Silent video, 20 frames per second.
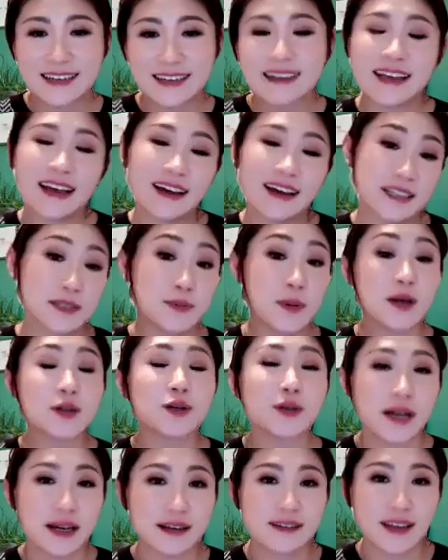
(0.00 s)
Yeah,
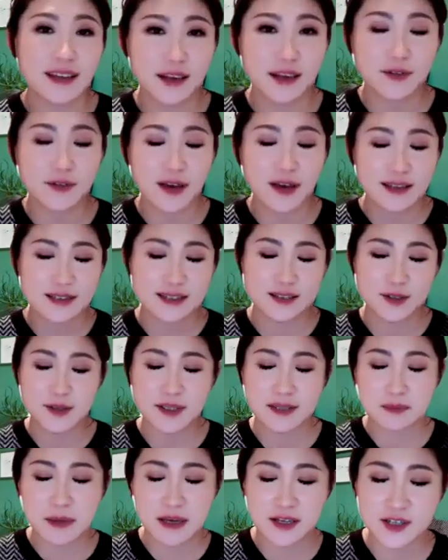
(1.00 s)
especially I think as you
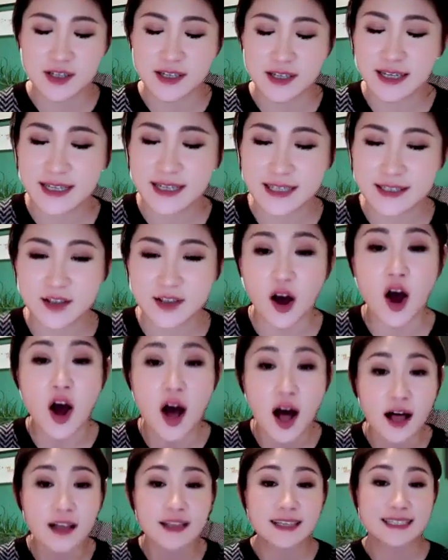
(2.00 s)
mentioned, it is a
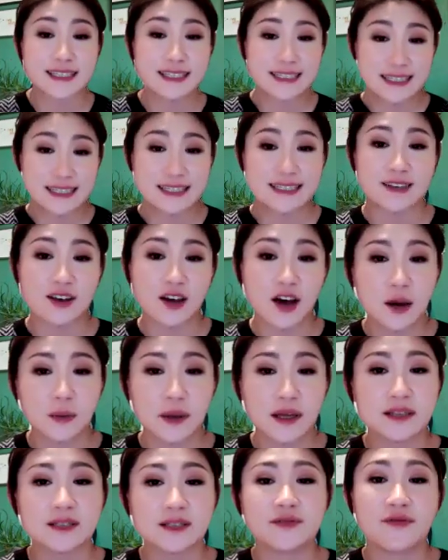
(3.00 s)
holiday season
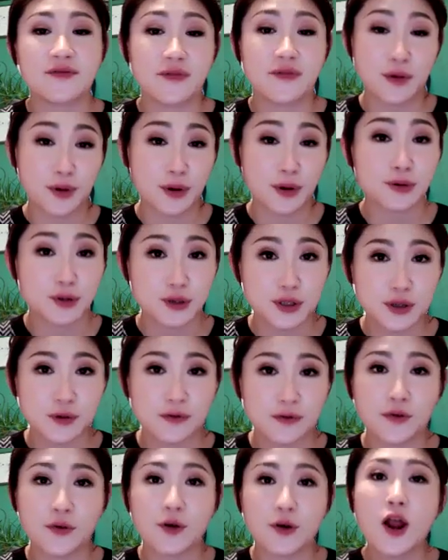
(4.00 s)
coming. It is very crucial
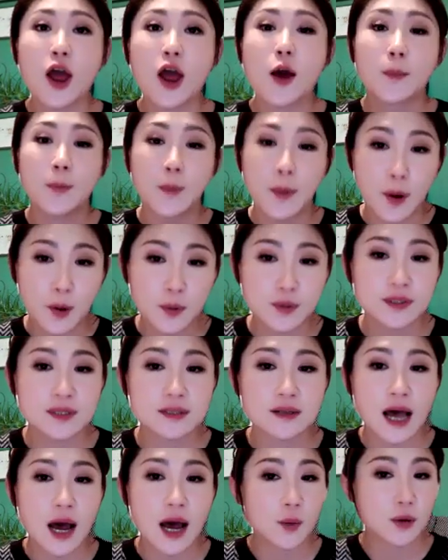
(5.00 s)
for
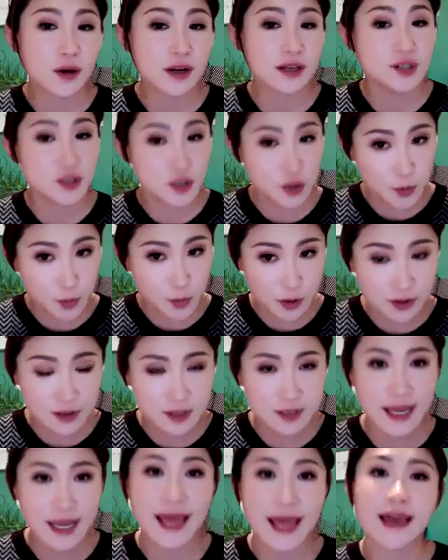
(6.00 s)
both our
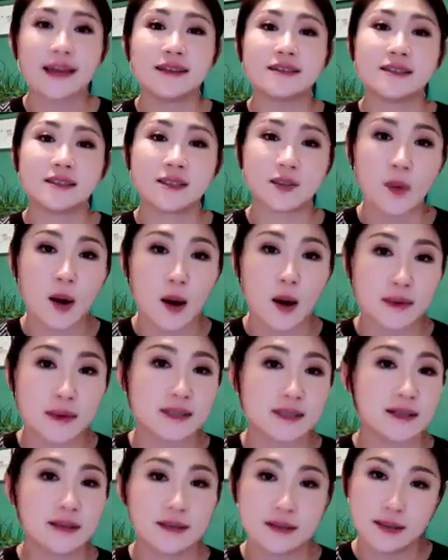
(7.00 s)
consumers and small
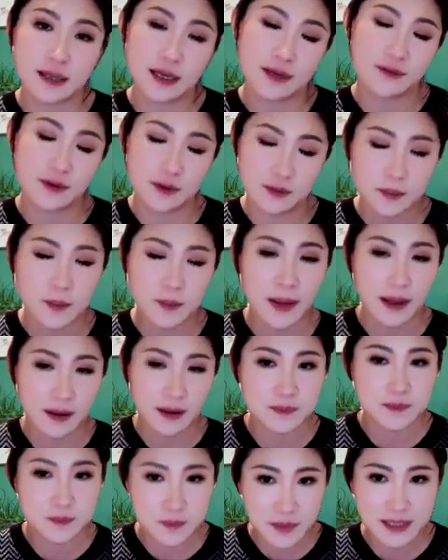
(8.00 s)
business, even
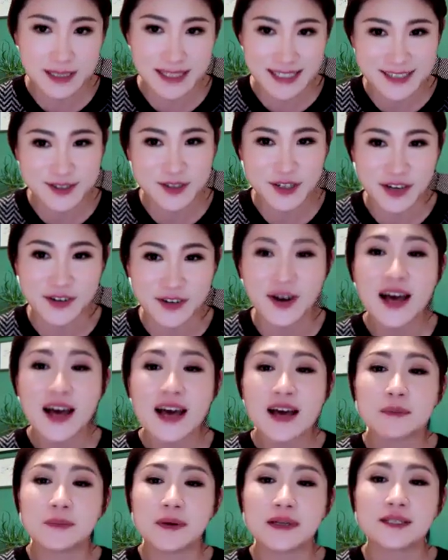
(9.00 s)
big business too.
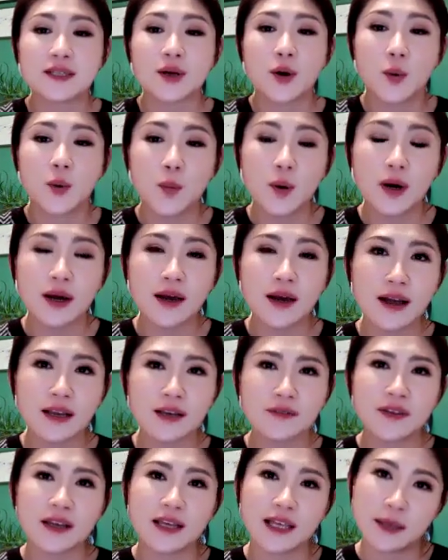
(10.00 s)
But what kind
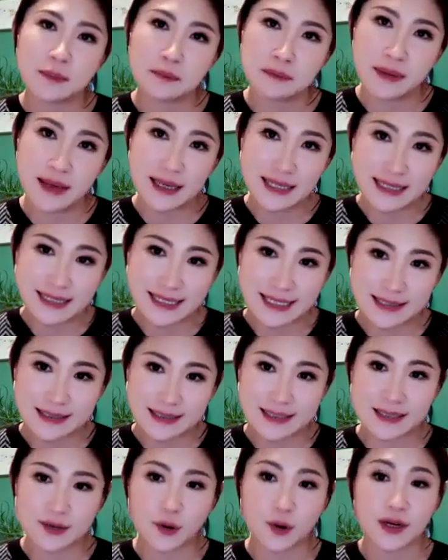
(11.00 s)
of the
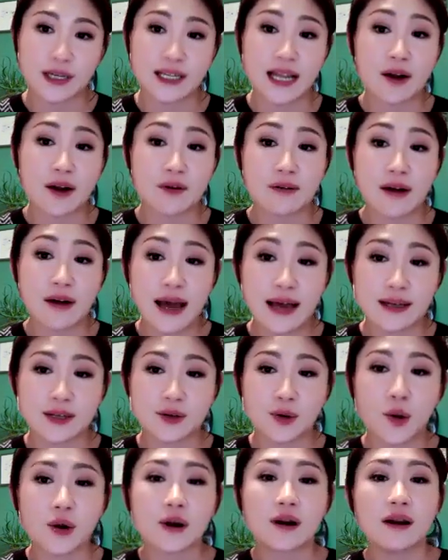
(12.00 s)
immediate or direct
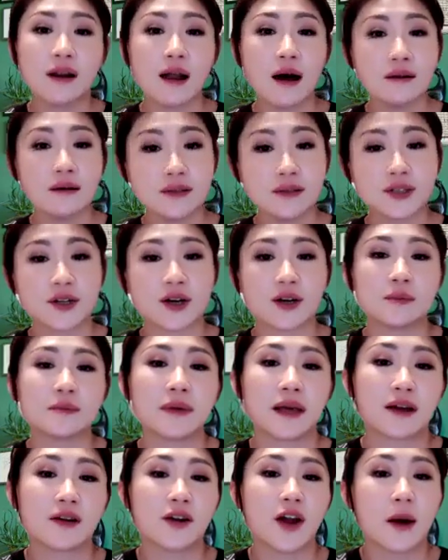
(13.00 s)
or
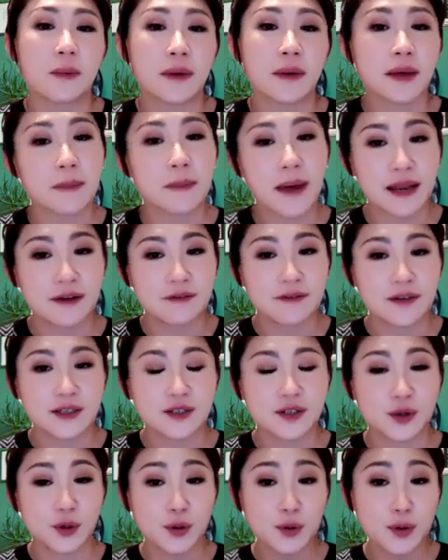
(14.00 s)
long-term economic
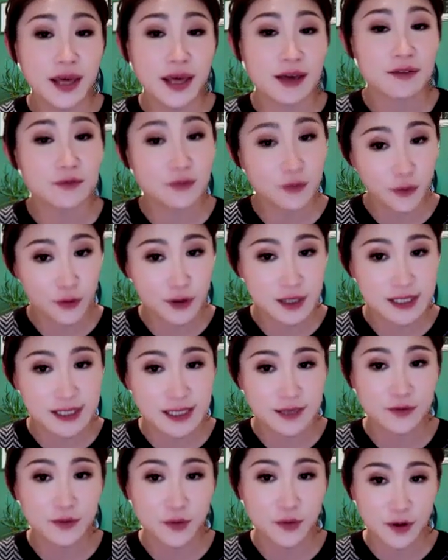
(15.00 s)
benefit you can
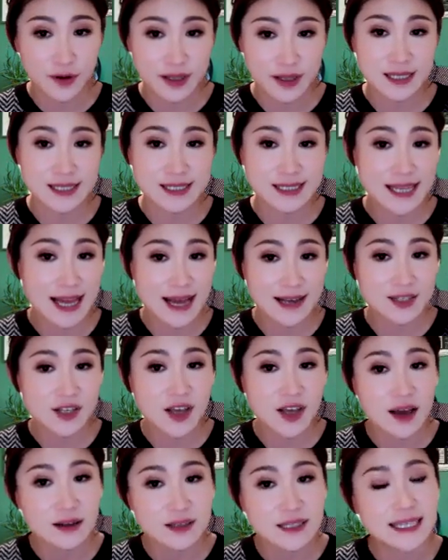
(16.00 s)
foresee for this tax
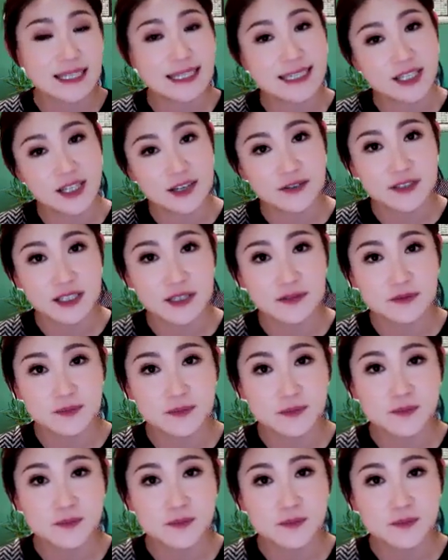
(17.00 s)
cut initiative?